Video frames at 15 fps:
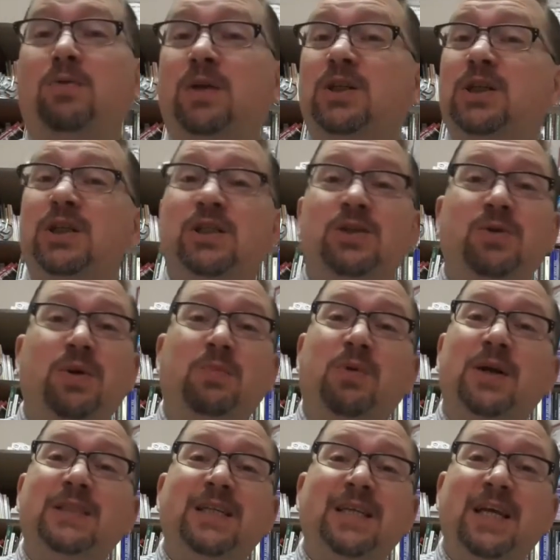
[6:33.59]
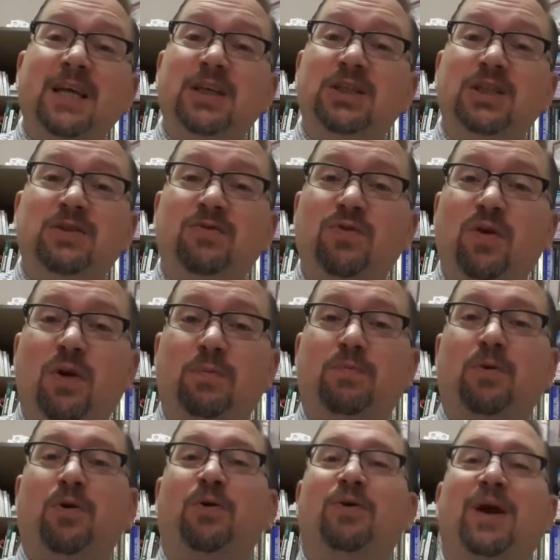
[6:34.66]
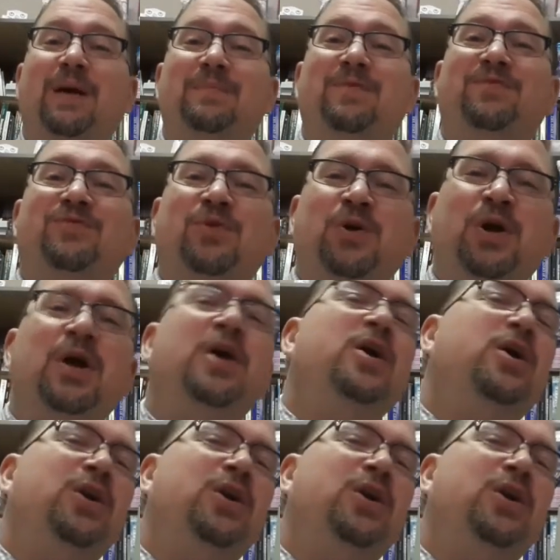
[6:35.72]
when she's doing presentations for a program before,